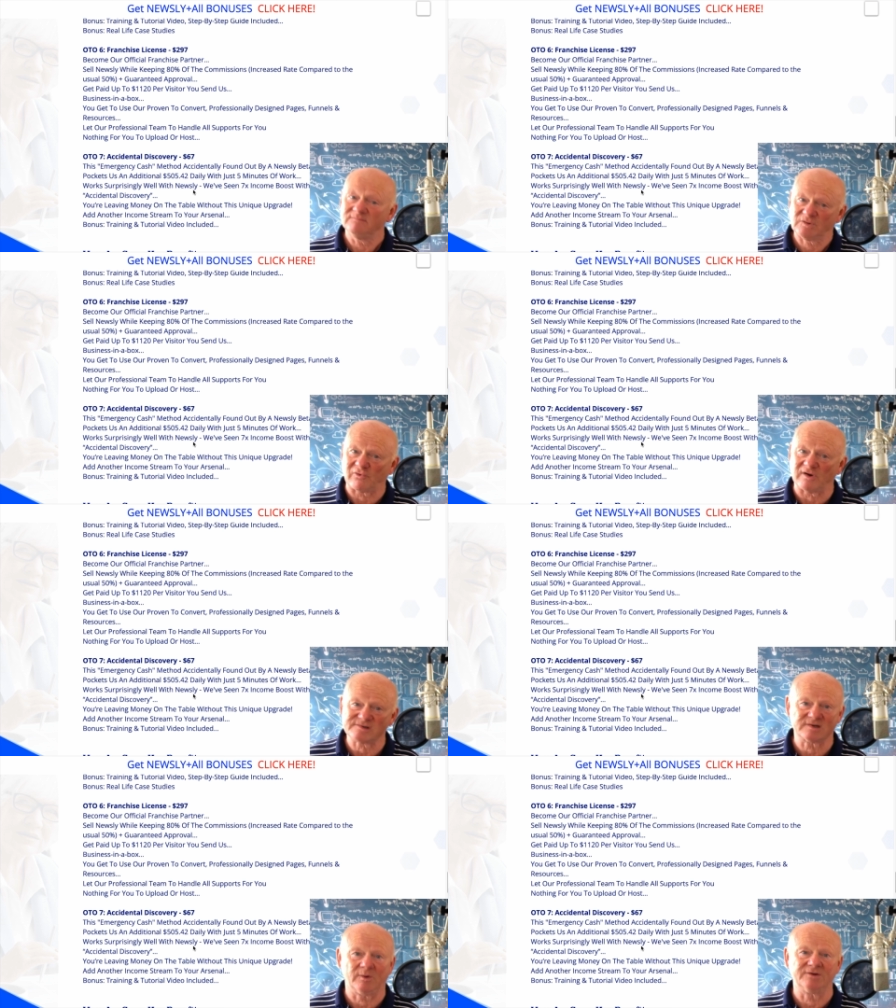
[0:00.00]

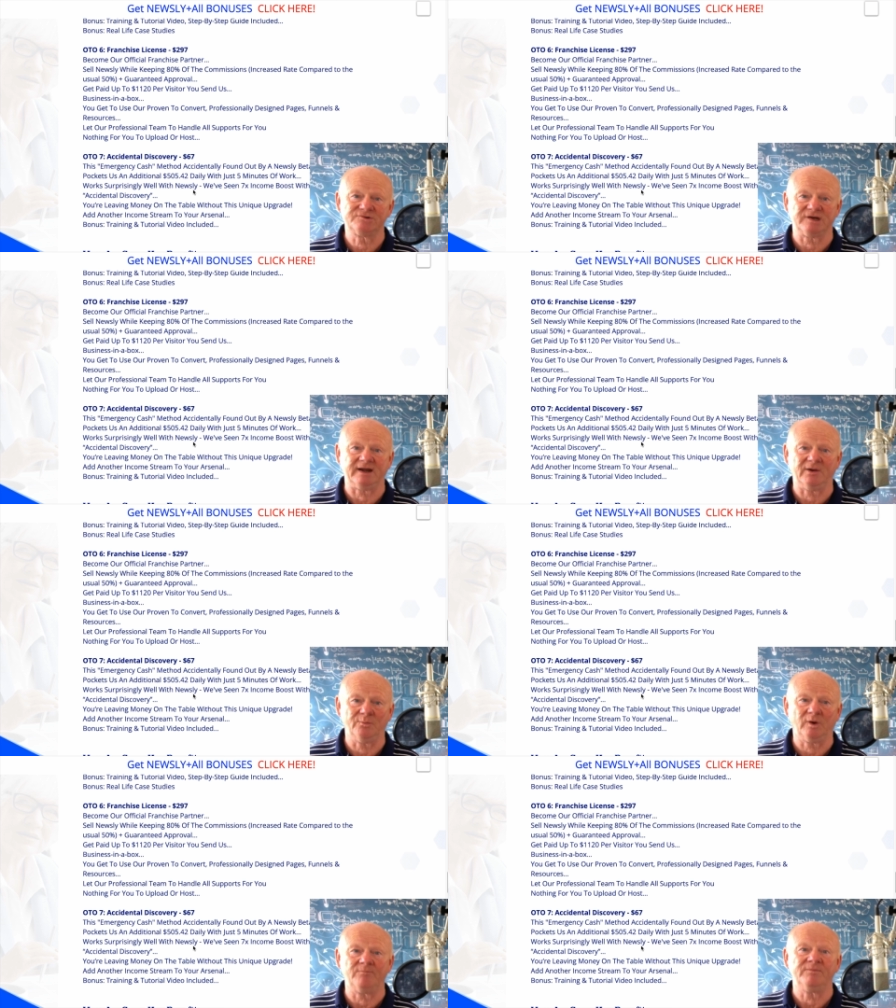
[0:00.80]
cross the ones you don't
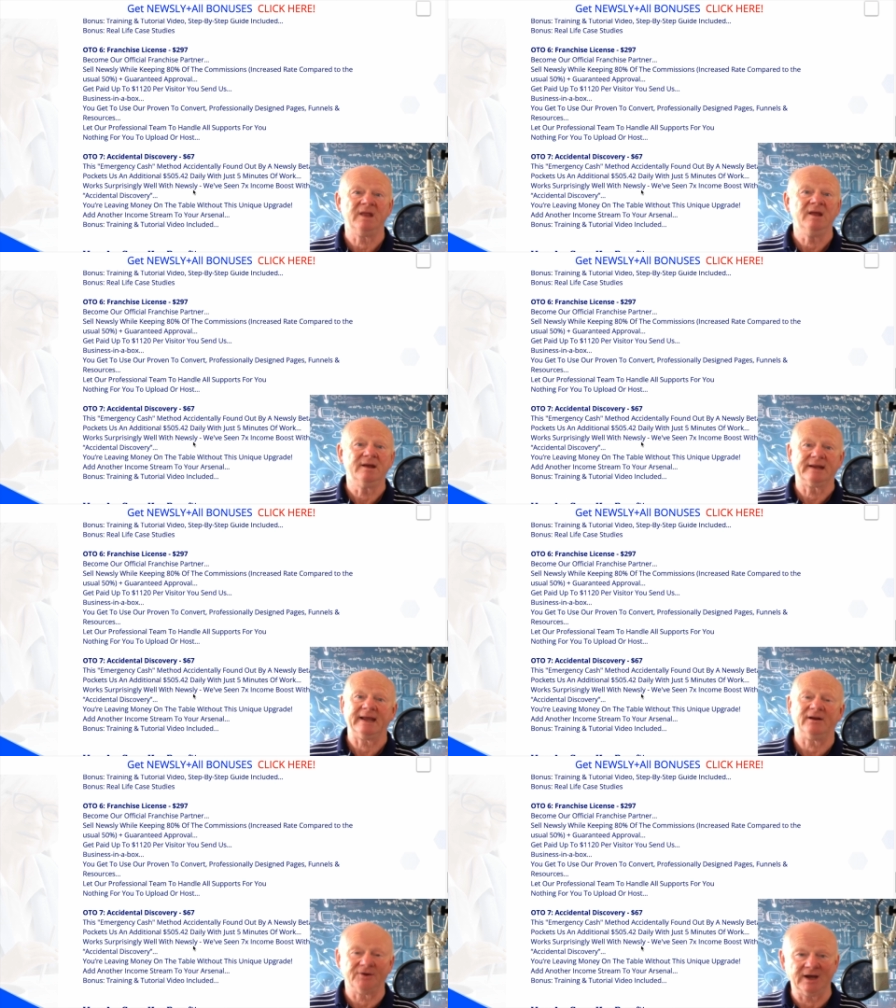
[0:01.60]
want,
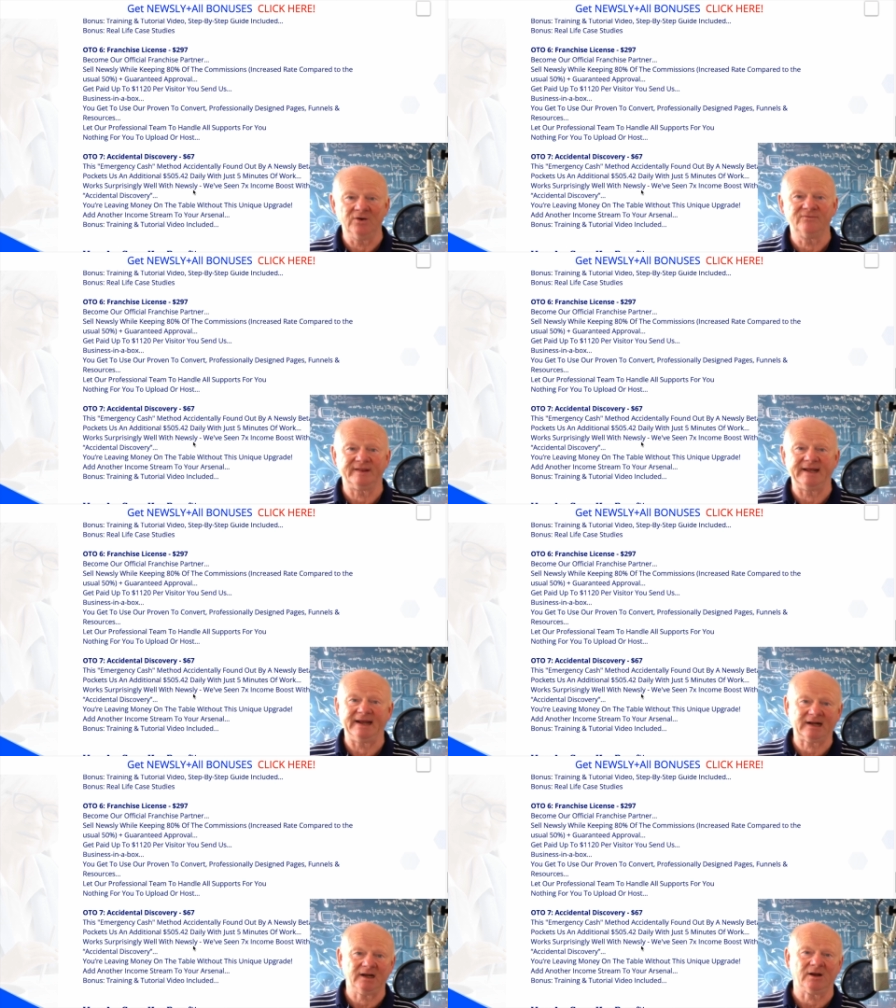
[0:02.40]
get on over there,
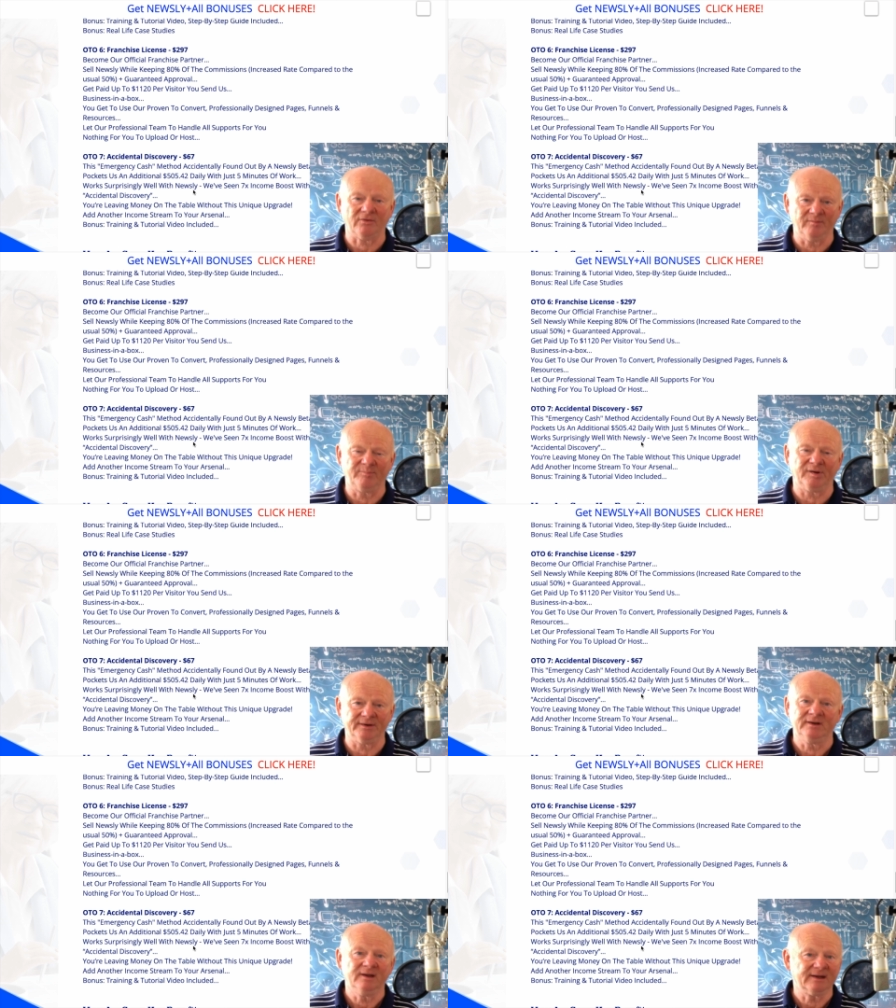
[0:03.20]
click on the
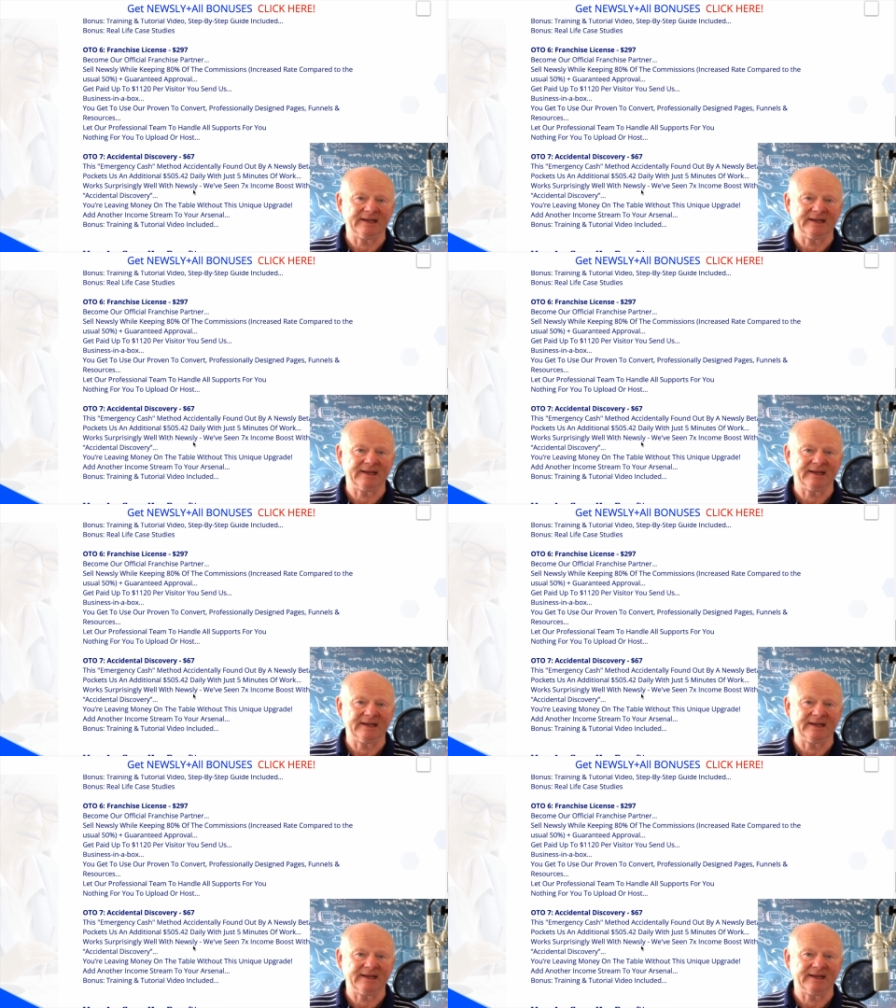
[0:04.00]
button,